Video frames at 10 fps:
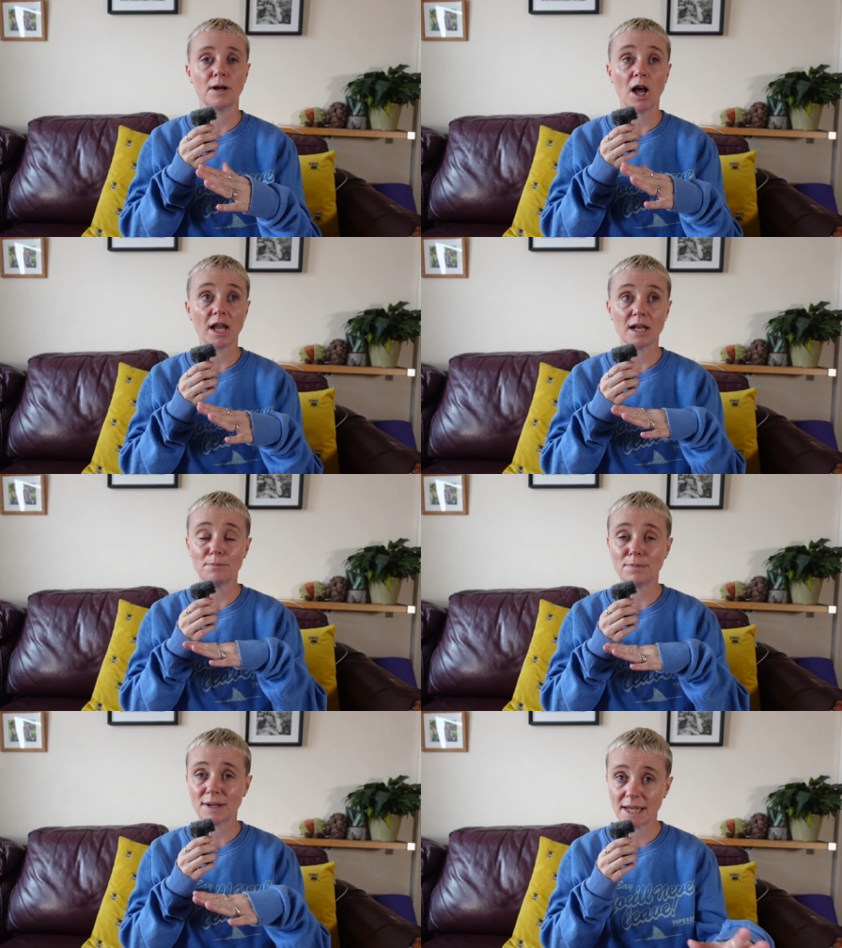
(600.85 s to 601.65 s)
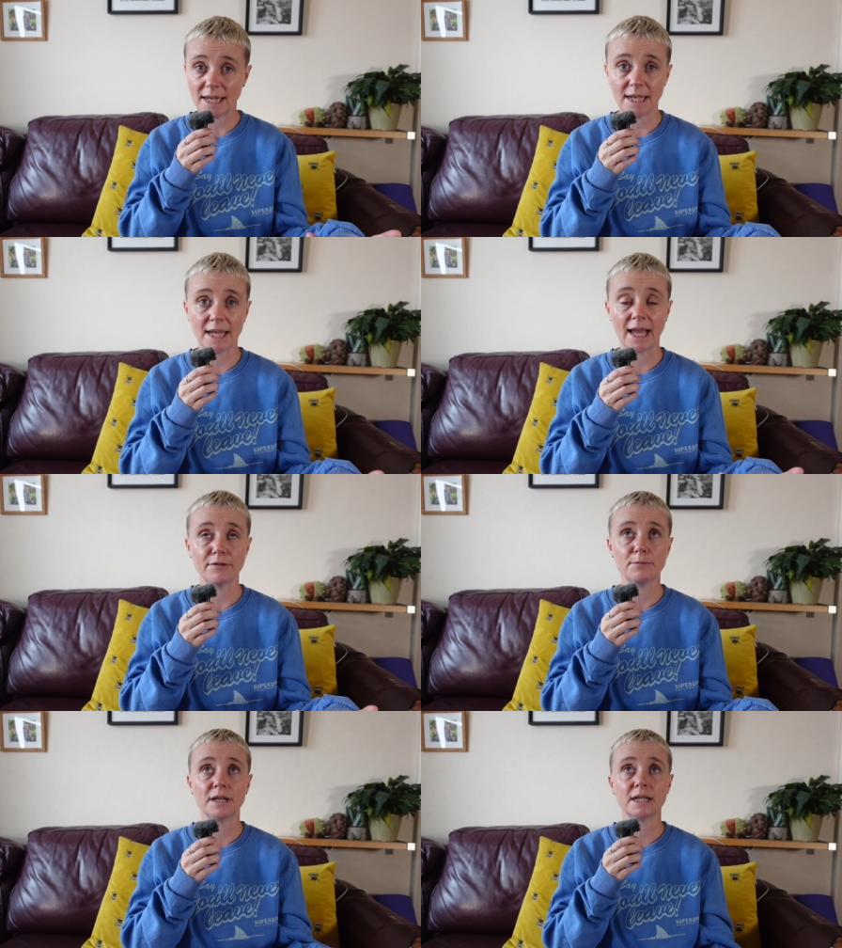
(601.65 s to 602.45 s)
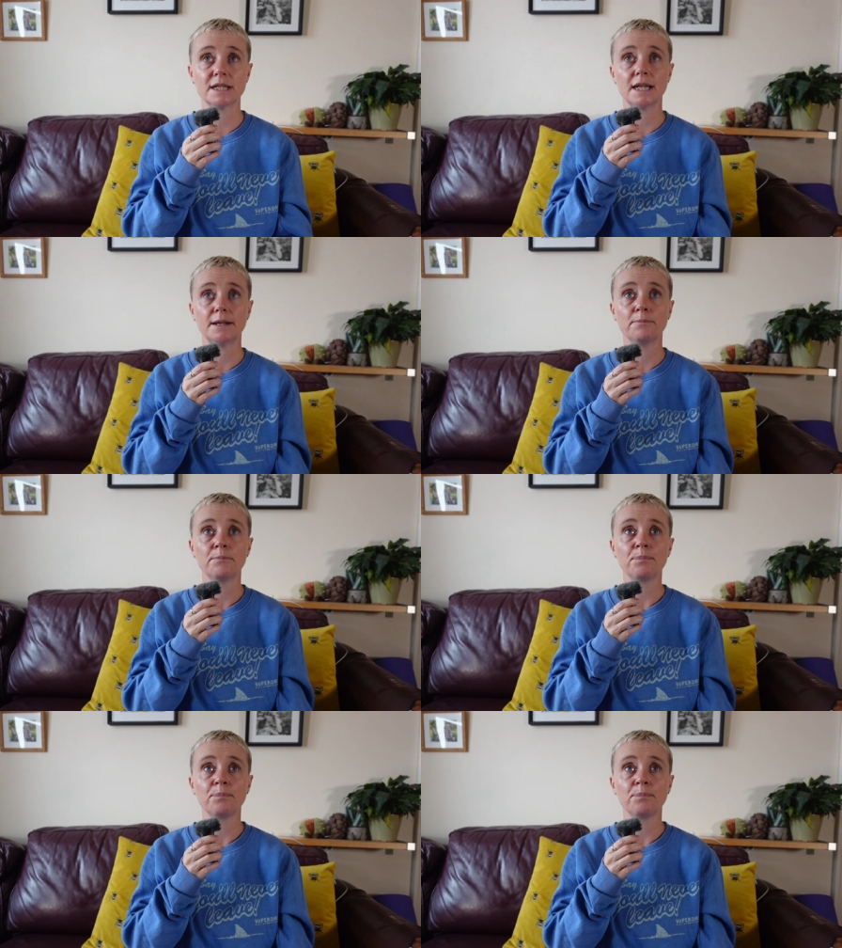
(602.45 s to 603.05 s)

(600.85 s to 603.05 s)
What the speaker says: but I completely gave up nicotine.